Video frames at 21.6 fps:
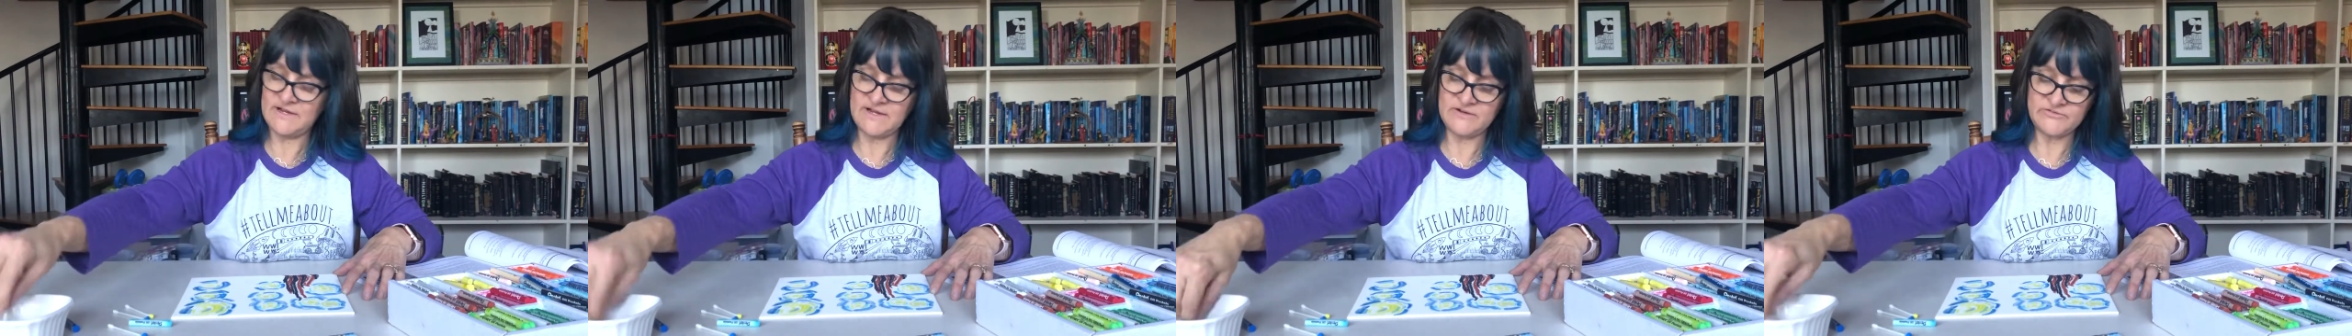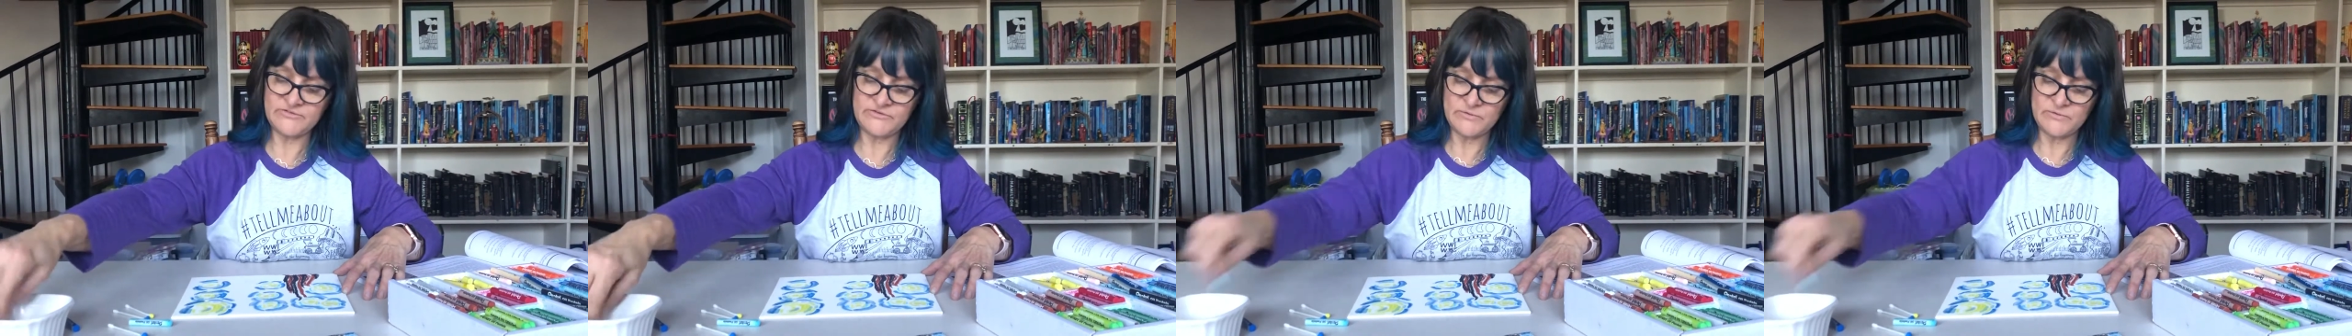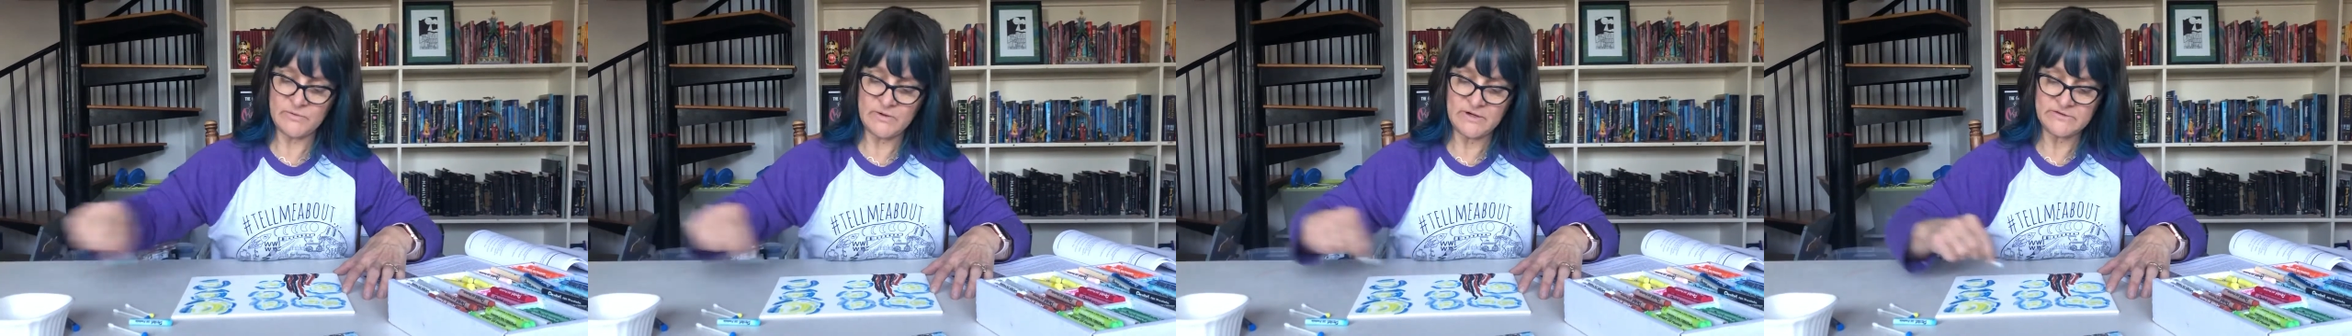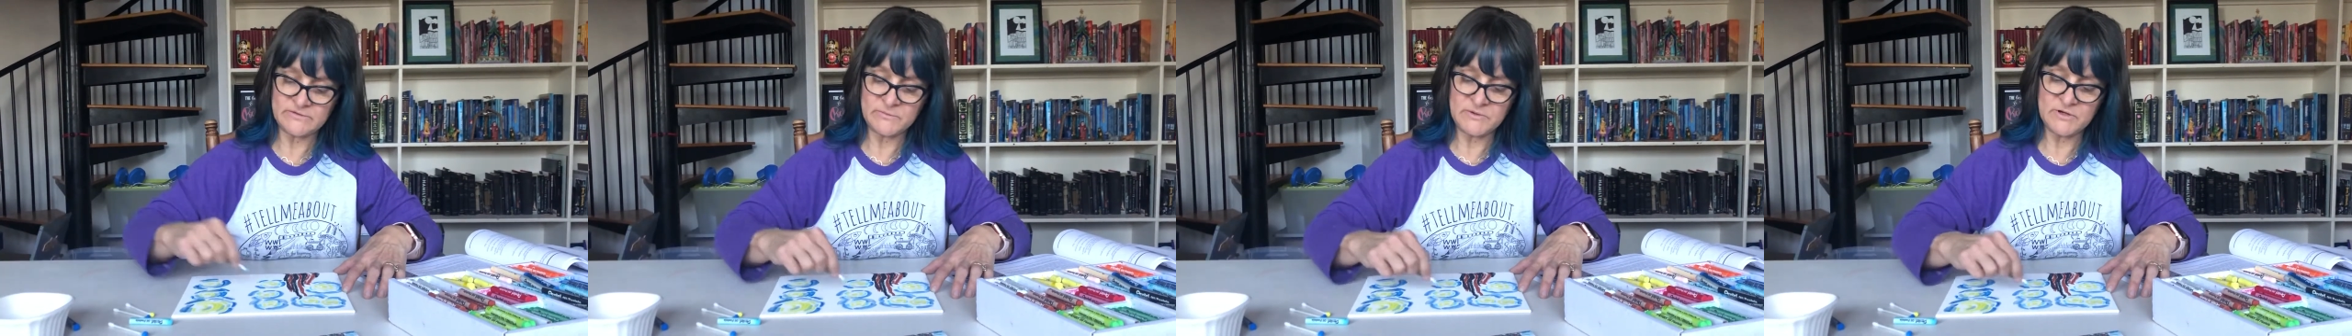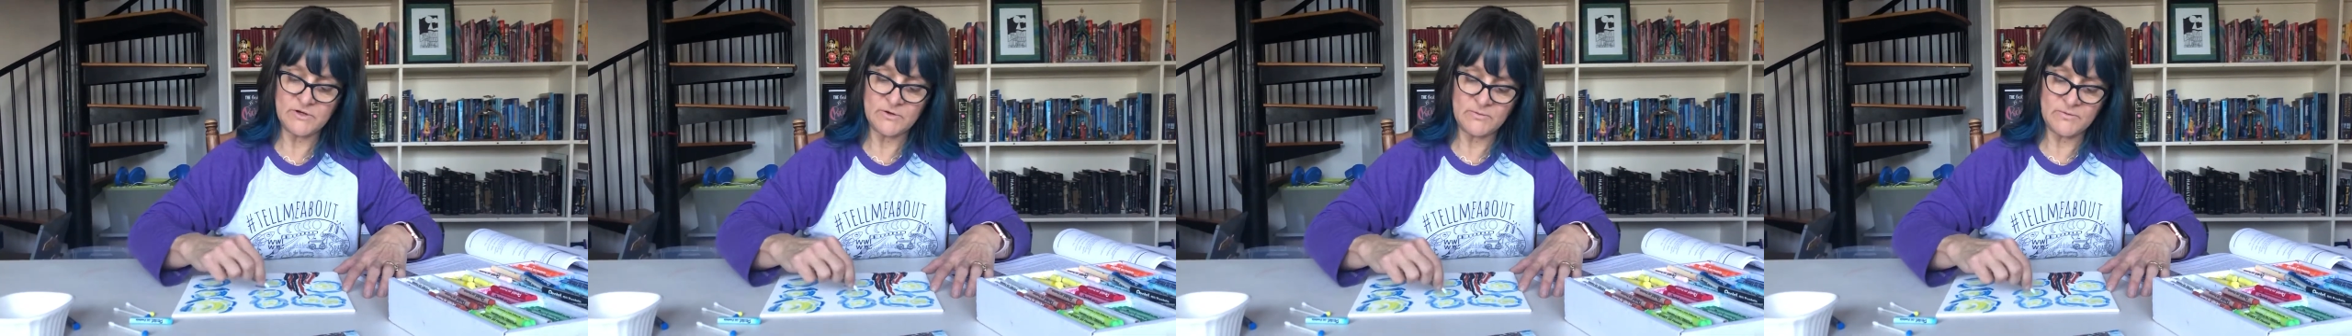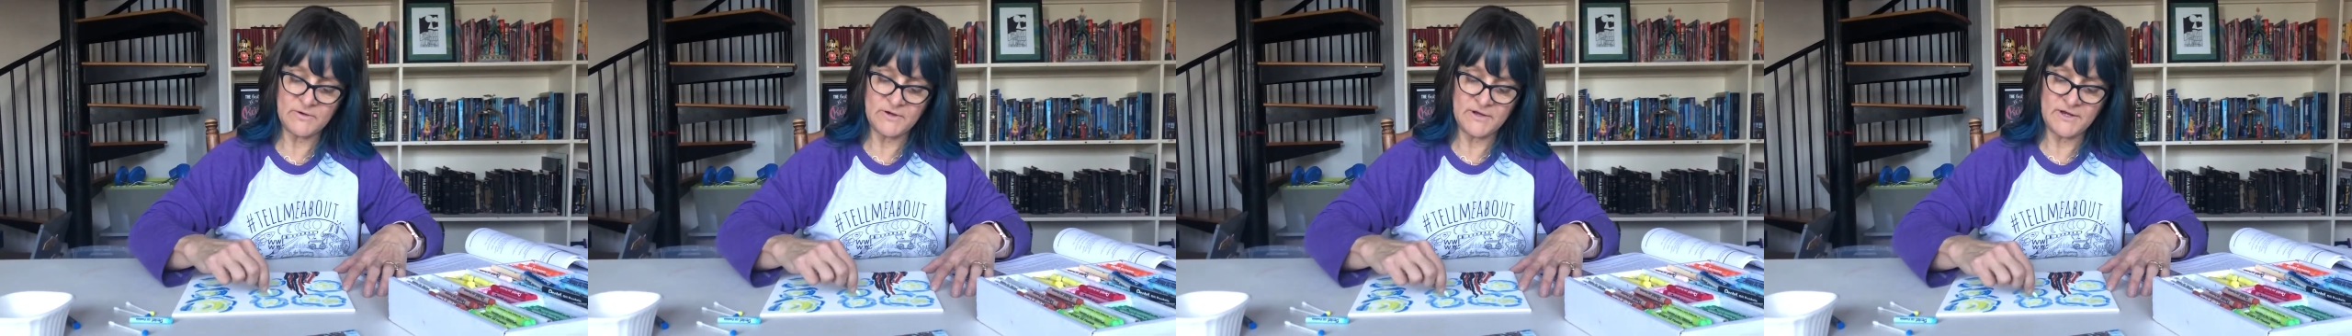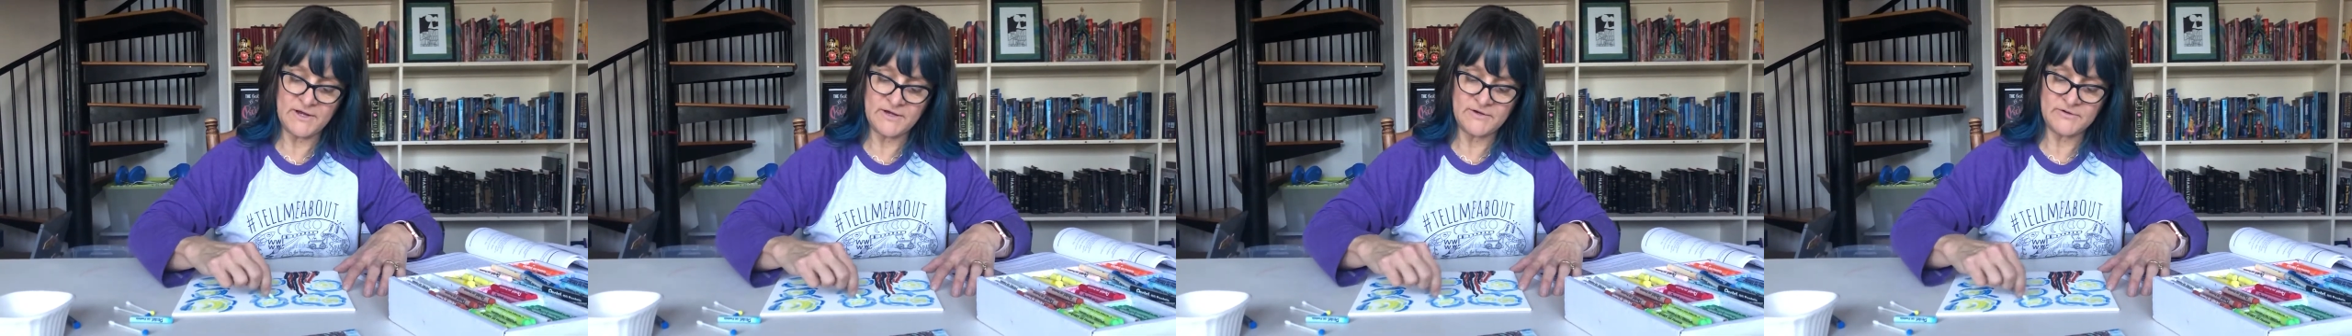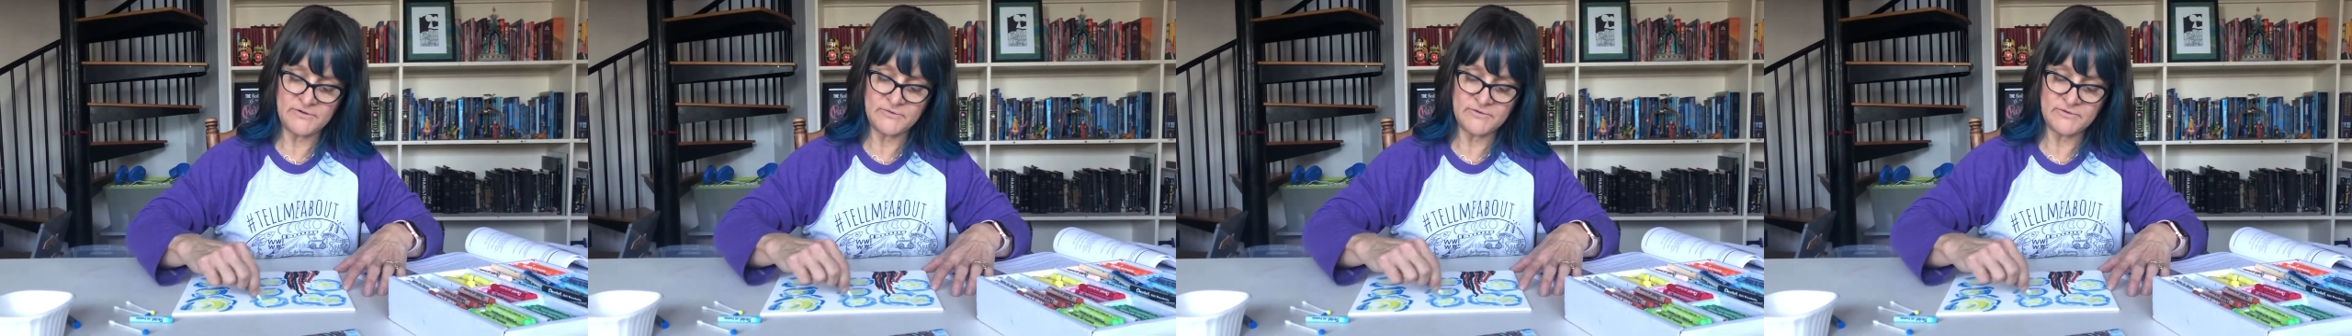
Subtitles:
As we go on,